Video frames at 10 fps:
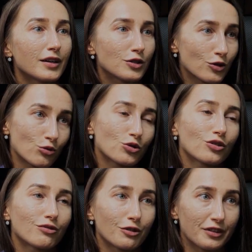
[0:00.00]
is
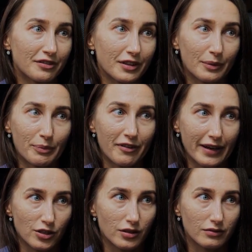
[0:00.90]
crucial for defect
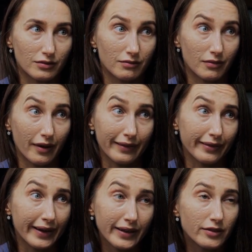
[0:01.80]
prevention
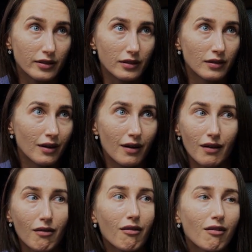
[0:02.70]
at later,
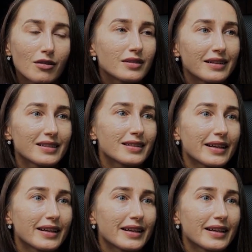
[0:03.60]
costlier